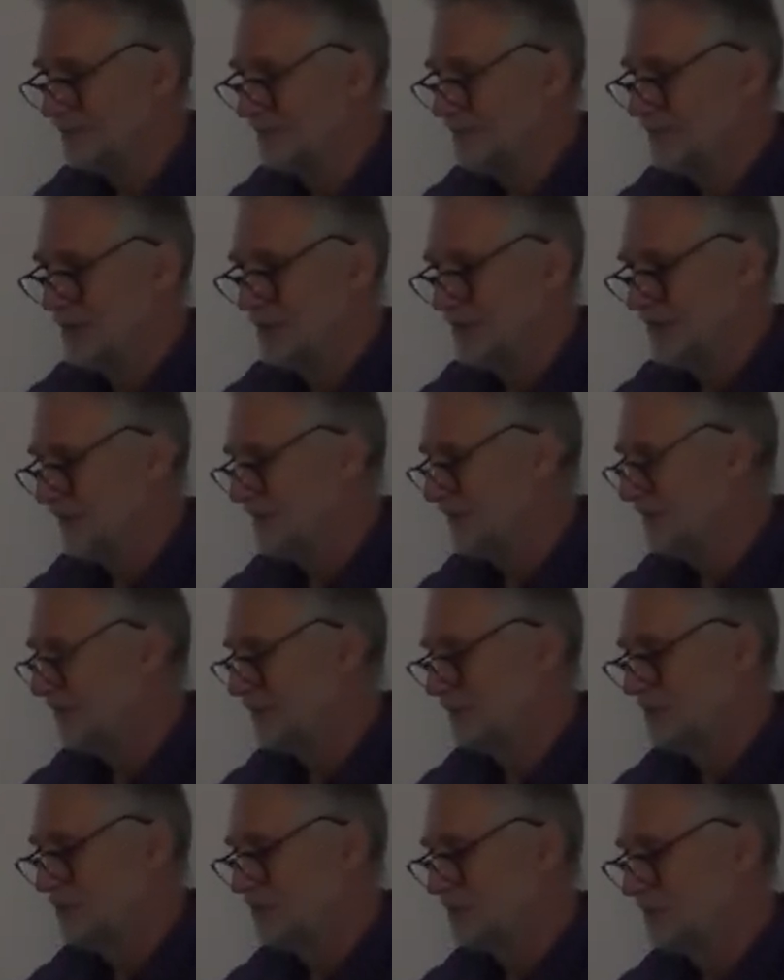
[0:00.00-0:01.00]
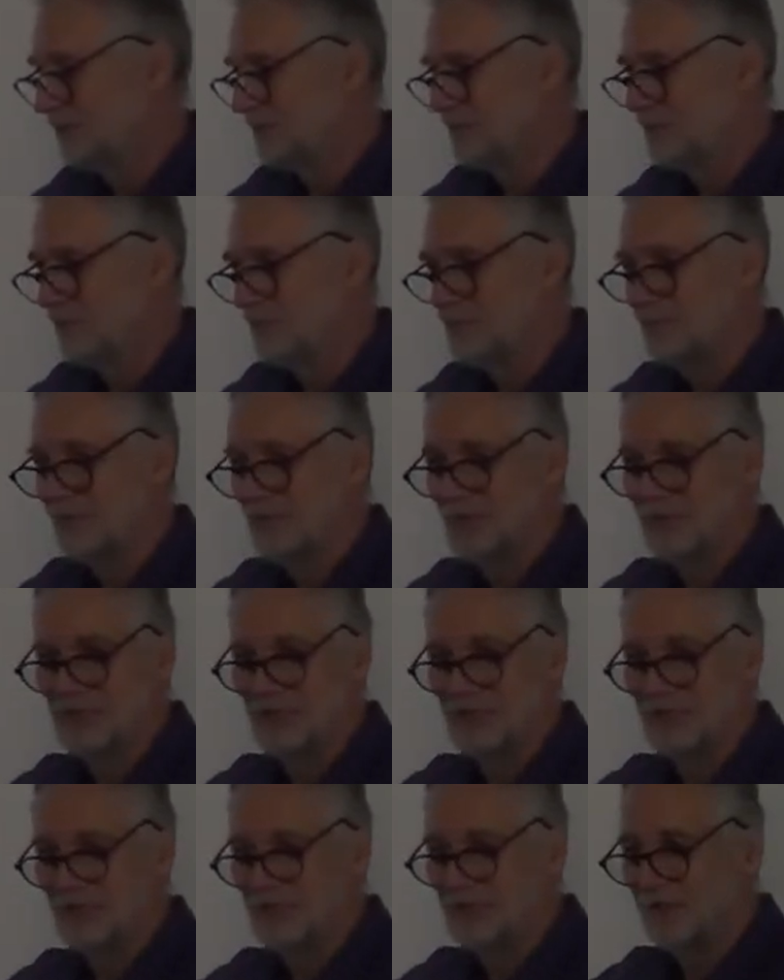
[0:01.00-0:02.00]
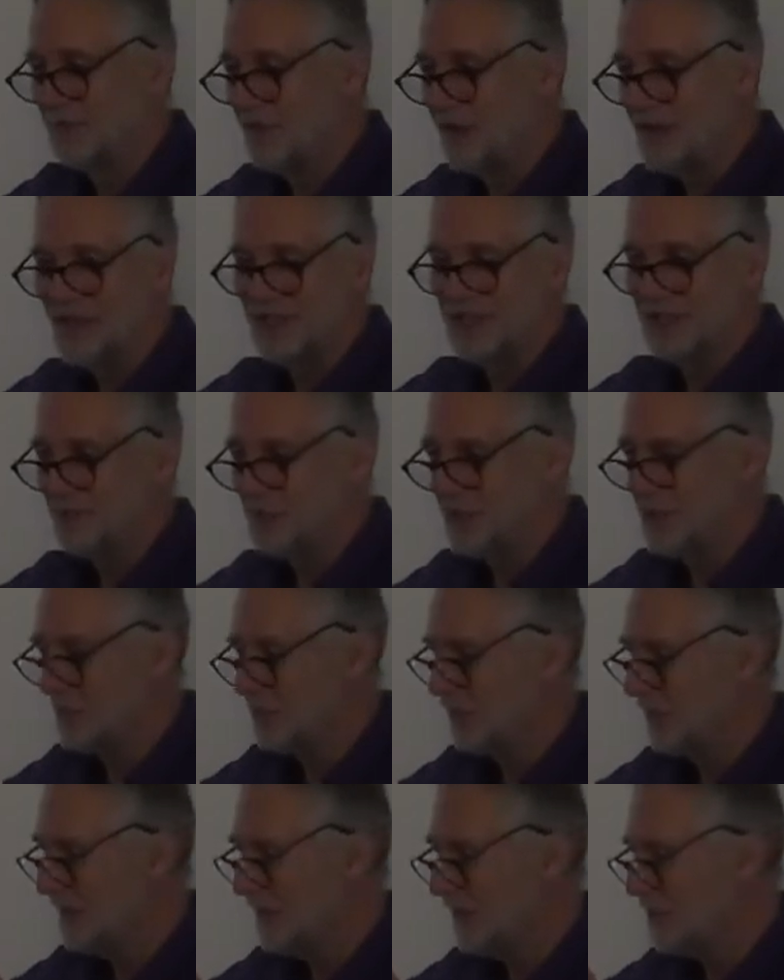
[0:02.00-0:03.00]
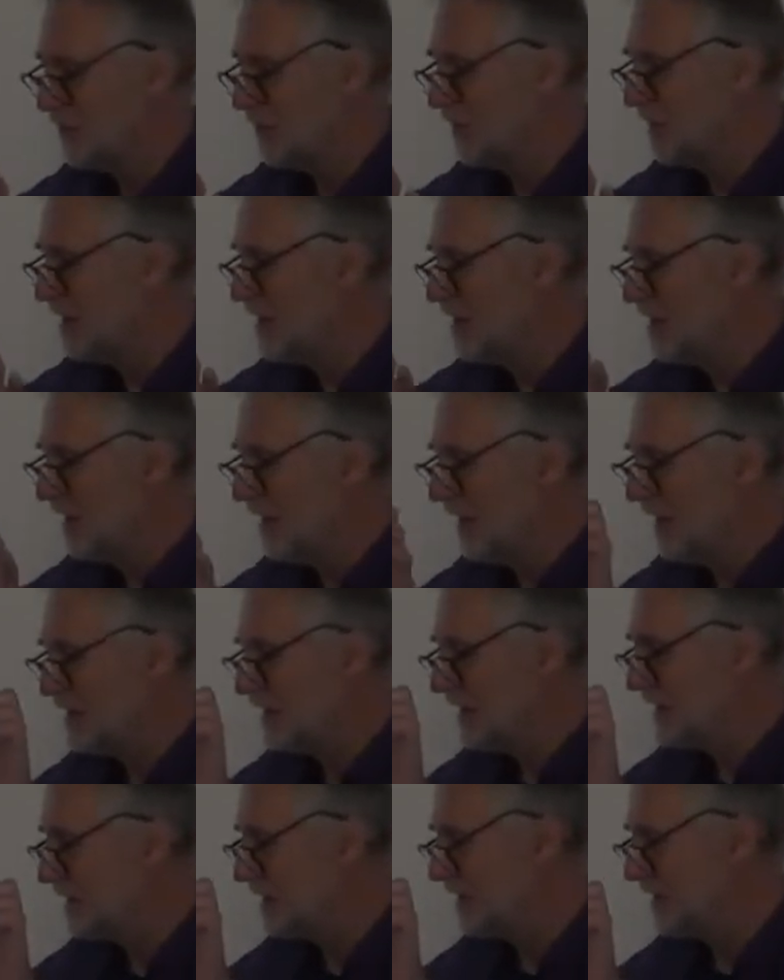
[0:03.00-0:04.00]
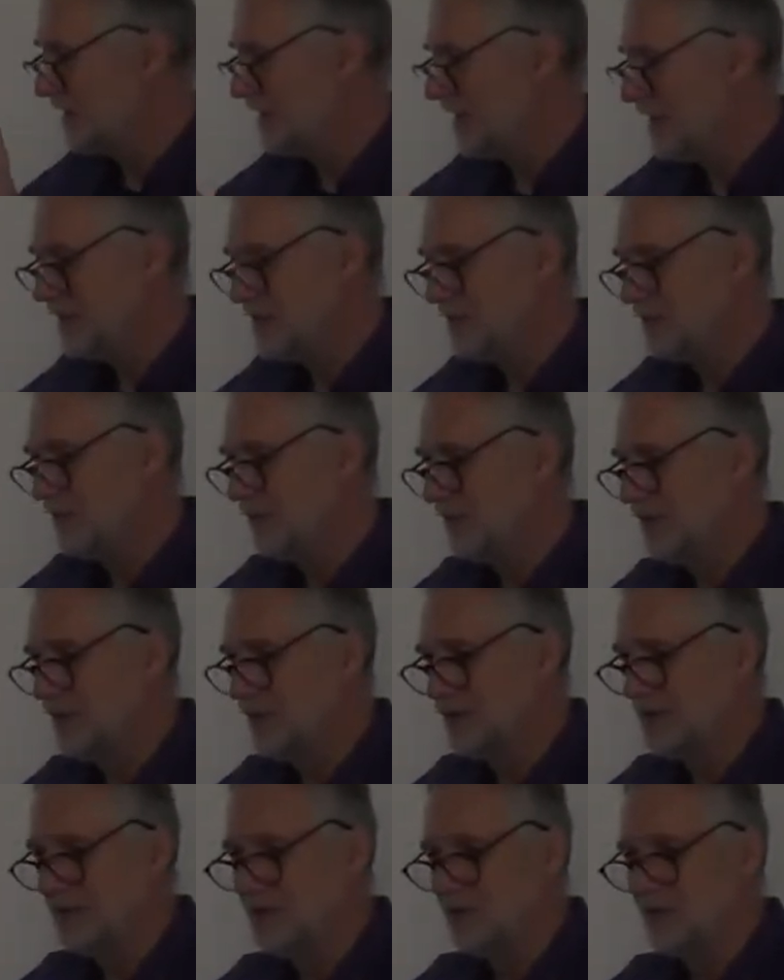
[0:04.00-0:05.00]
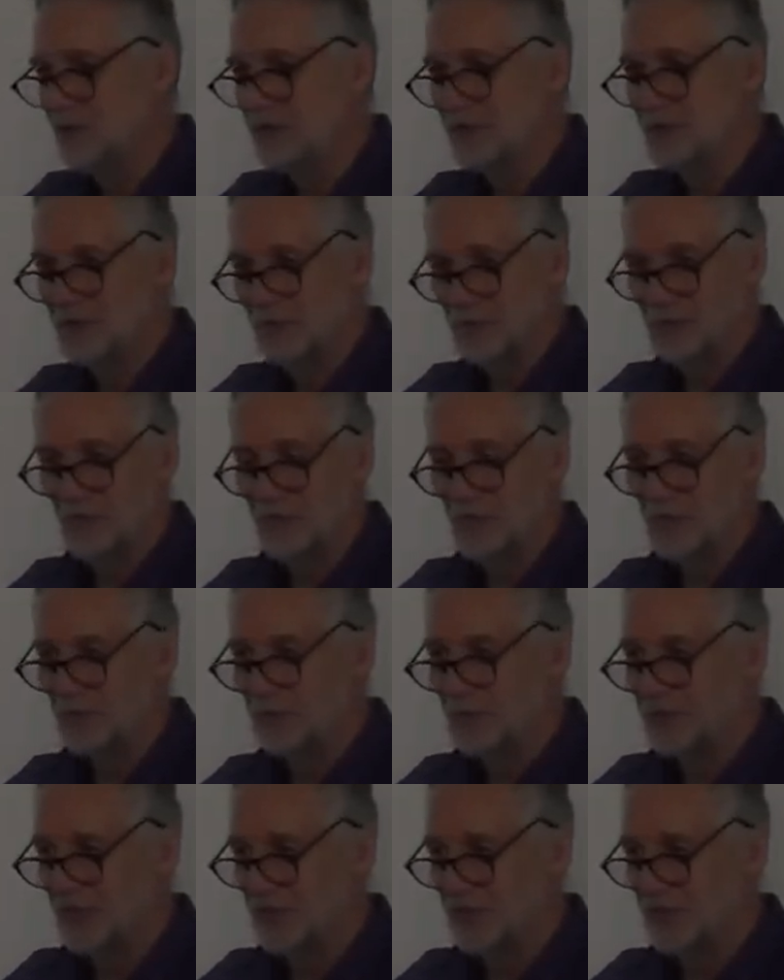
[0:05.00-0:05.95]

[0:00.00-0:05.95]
sort of divided people up, but I guess the sensible thing to do is, because we've got